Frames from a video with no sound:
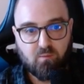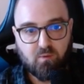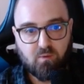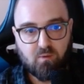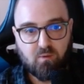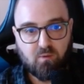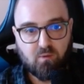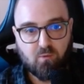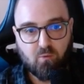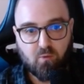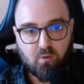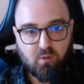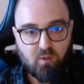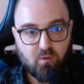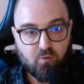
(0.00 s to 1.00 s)

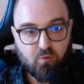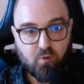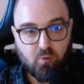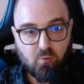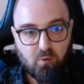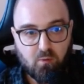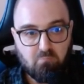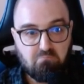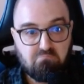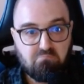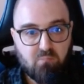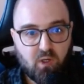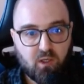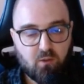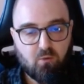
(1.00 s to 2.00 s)
Google Cloud SQL.
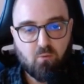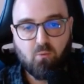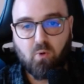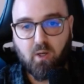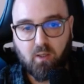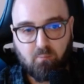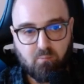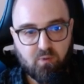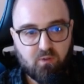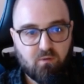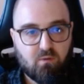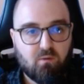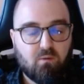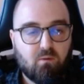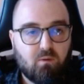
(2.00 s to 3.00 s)
I don't know why,
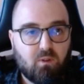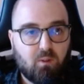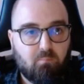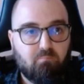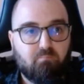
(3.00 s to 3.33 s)
but yeah.